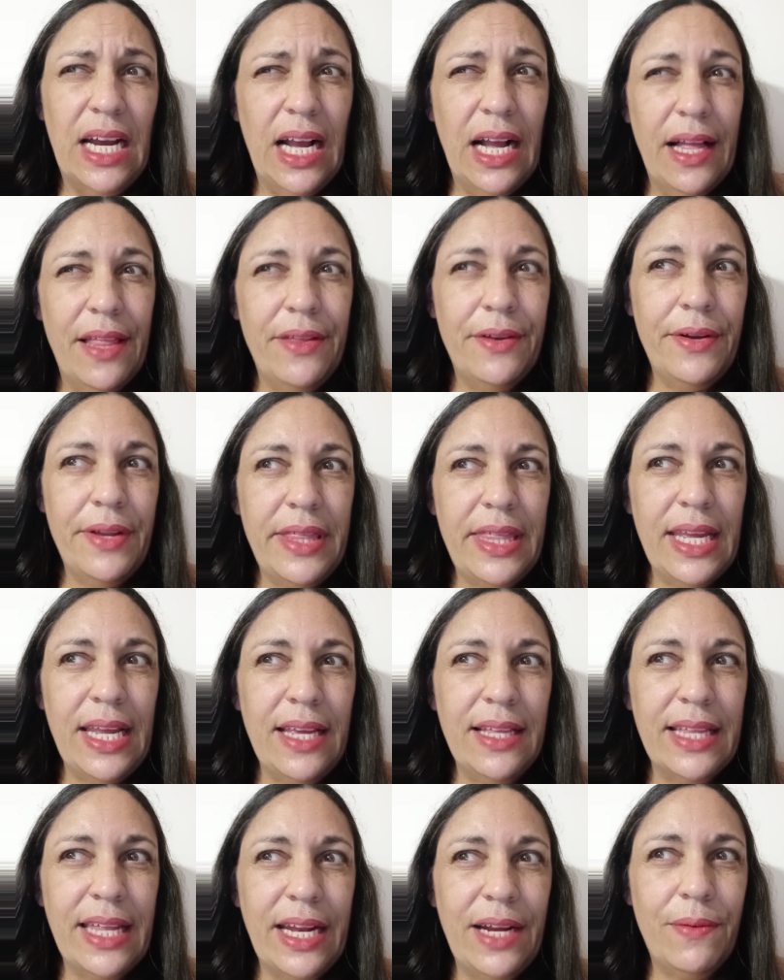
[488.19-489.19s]
other
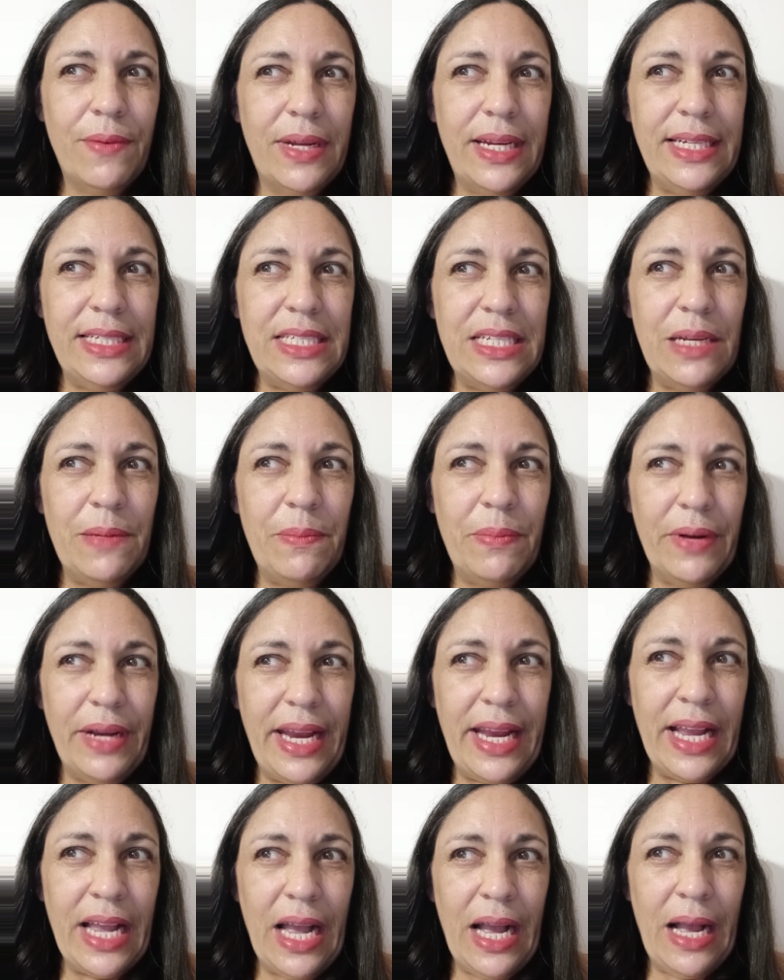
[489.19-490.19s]
thing that I wanted to
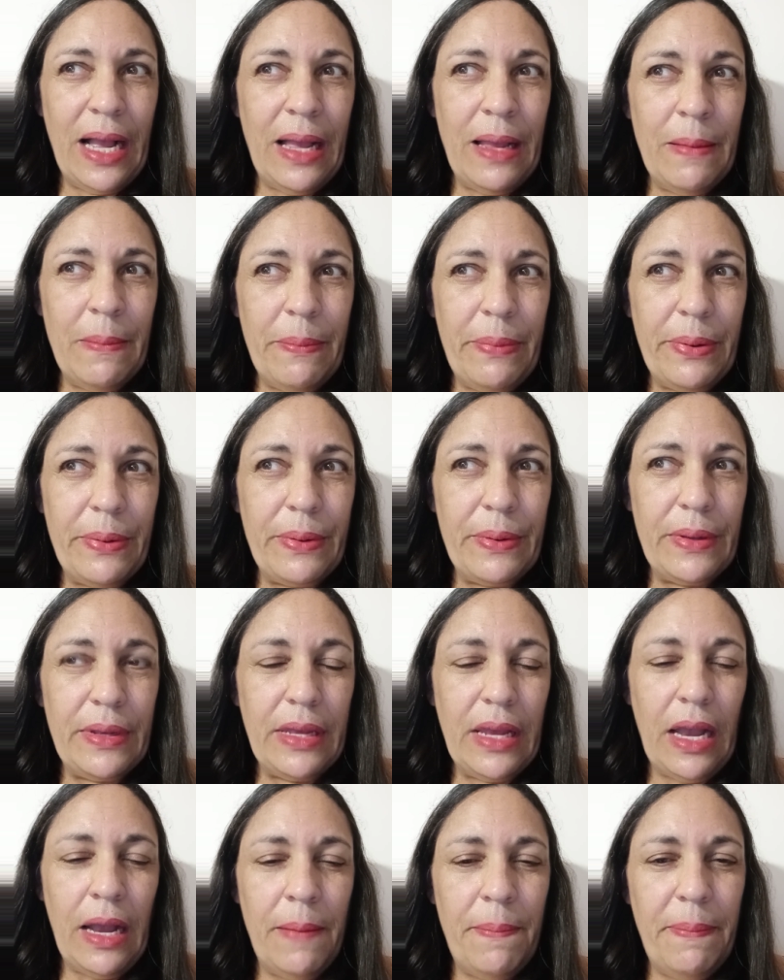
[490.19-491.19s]
bring up
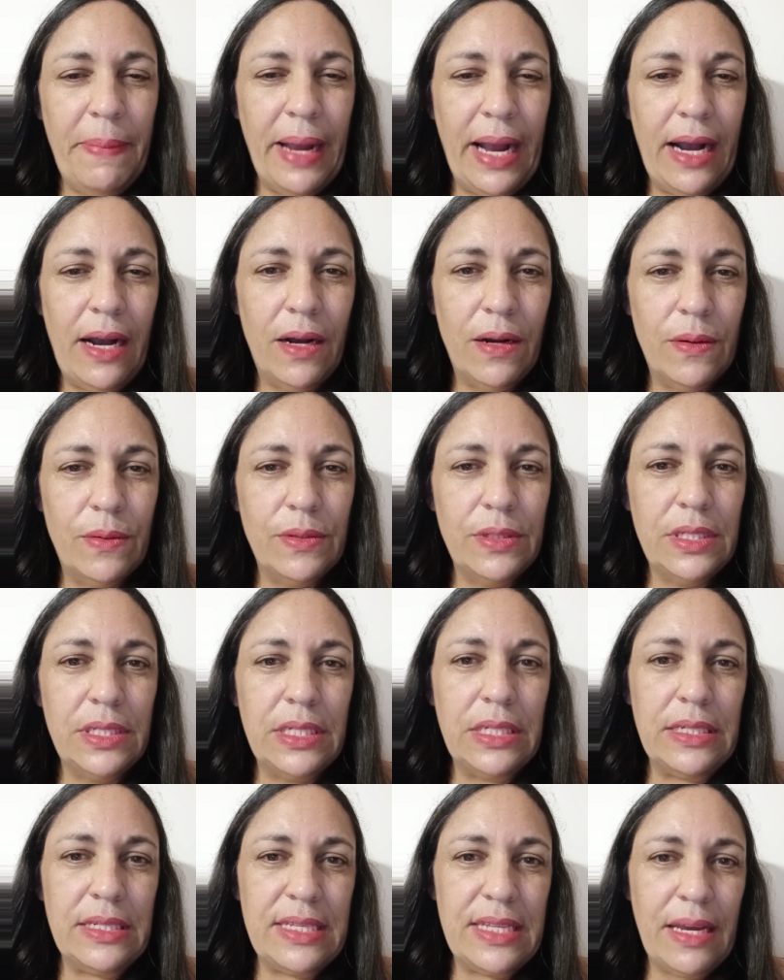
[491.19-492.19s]

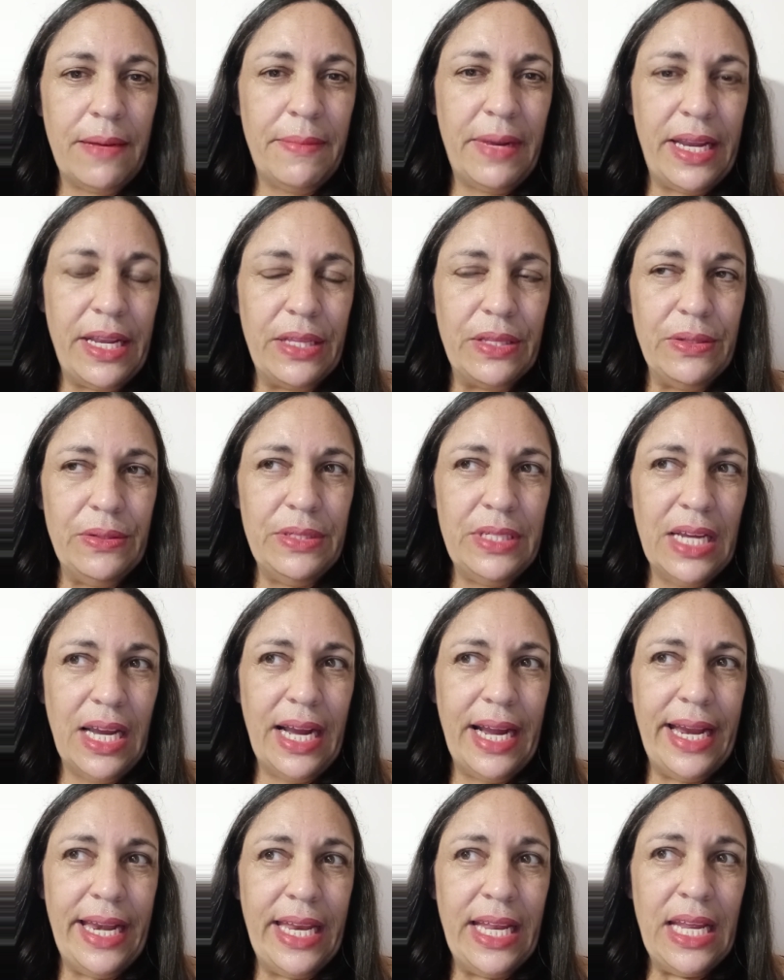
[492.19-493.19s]
about
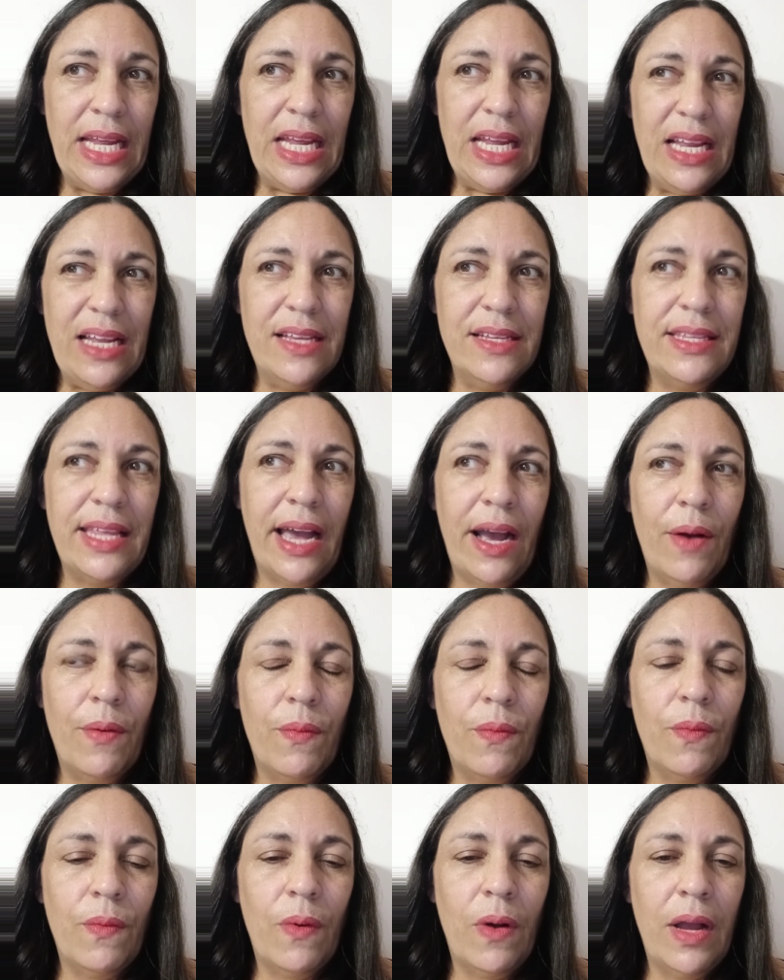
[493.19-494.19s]
semaglutide is that
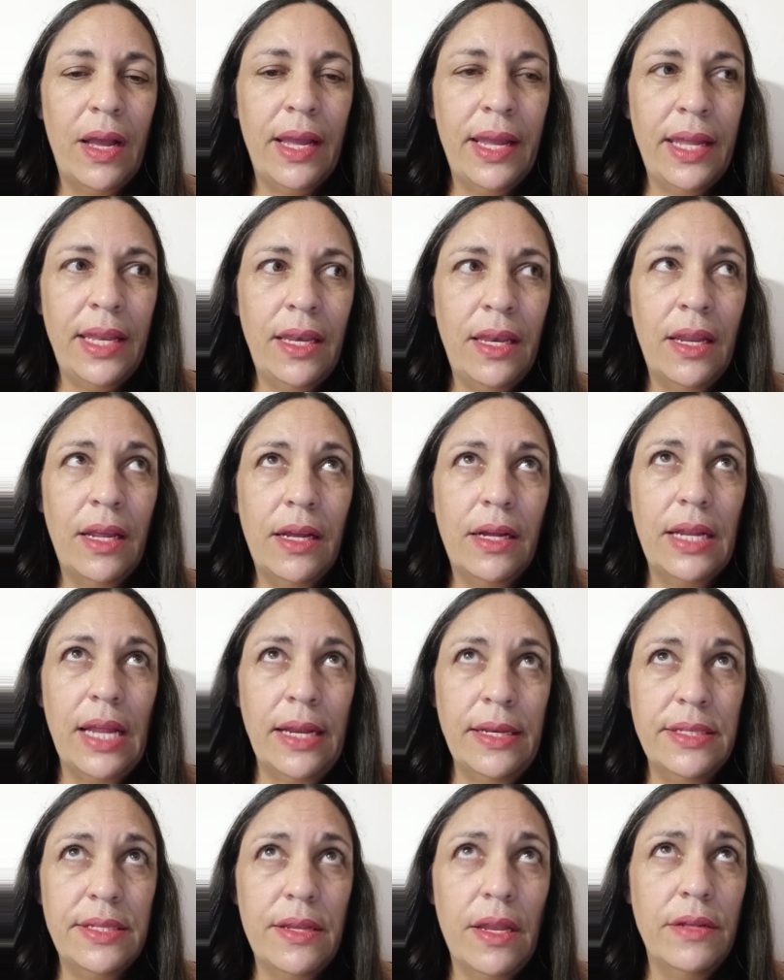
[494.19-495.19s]
1
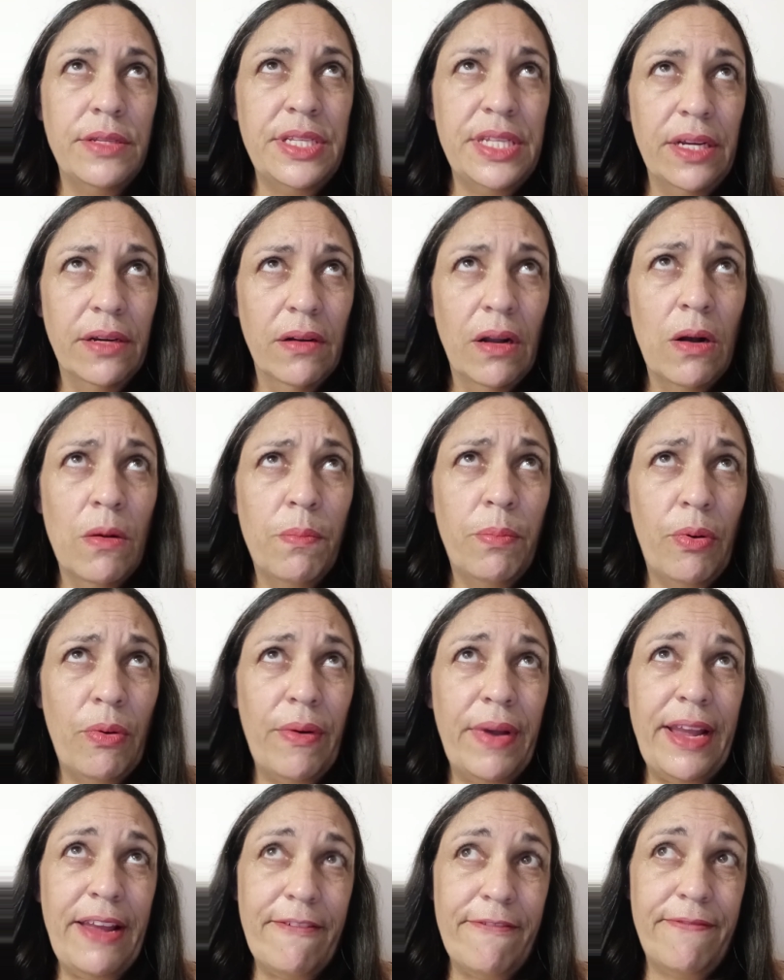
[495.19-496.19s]
and
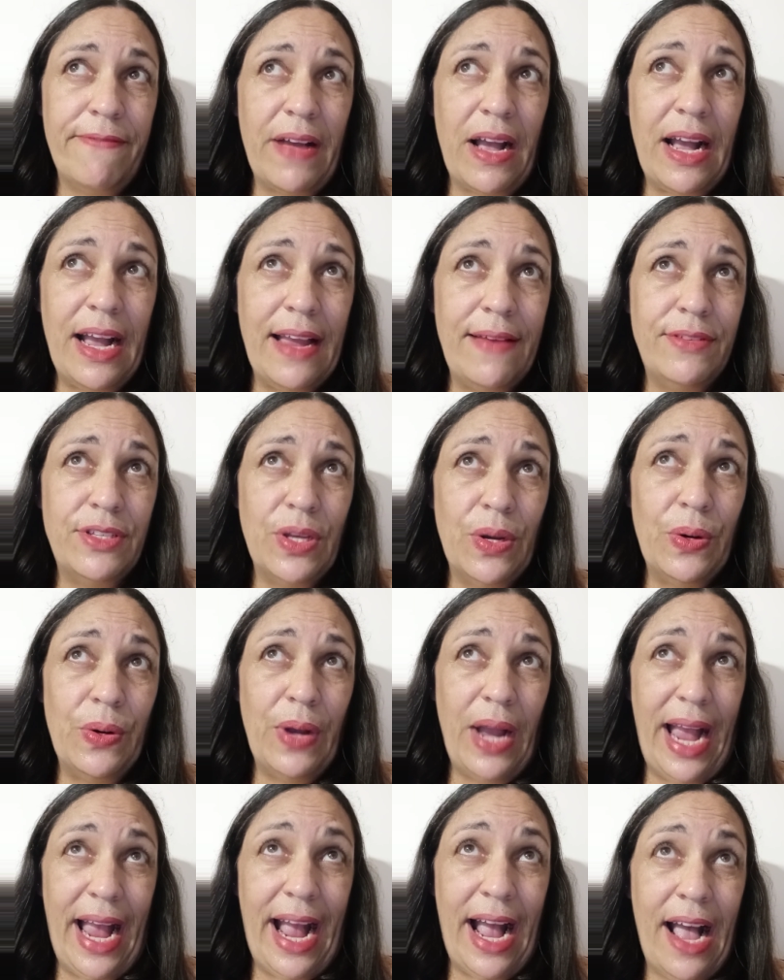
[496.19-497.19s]
0.5,
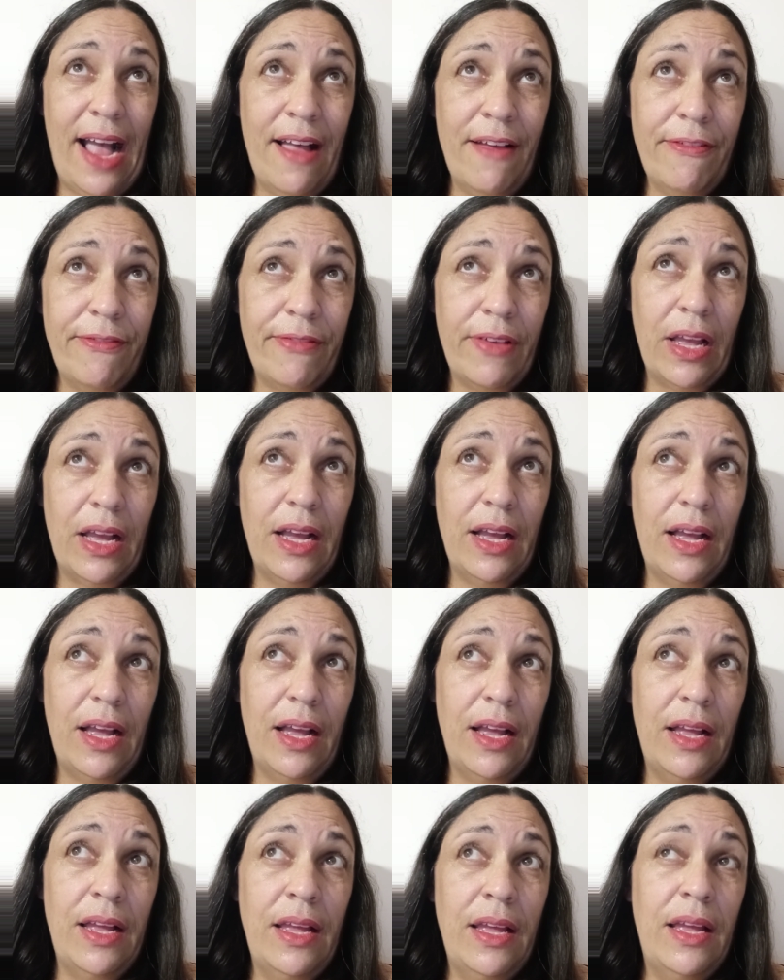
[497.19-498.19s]
so half
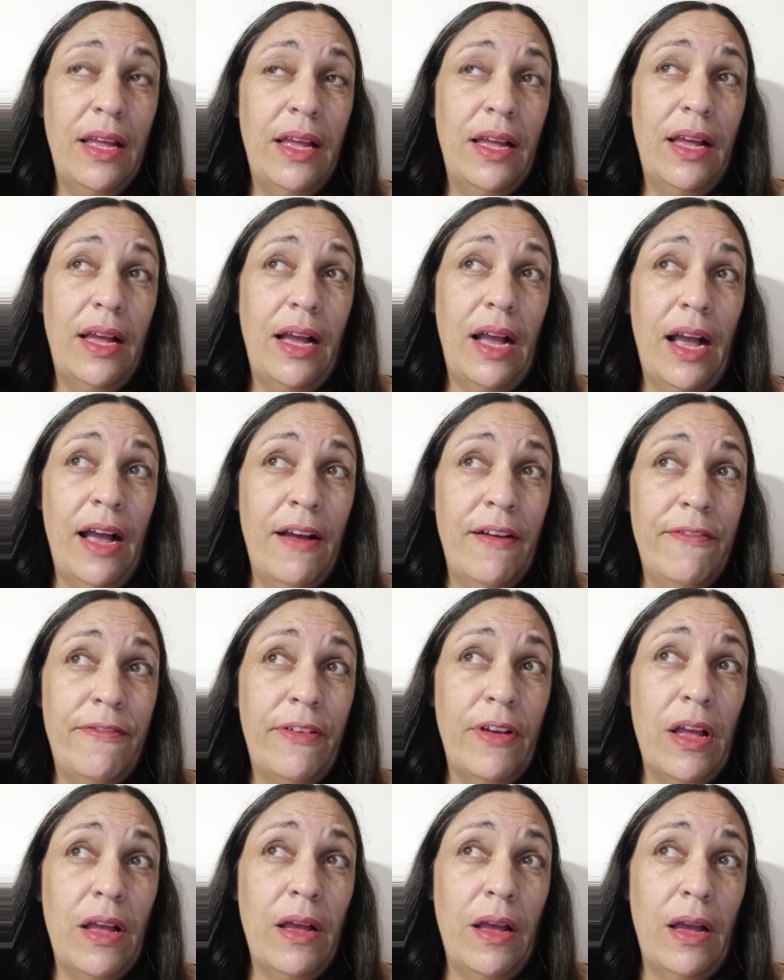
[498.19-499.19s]
of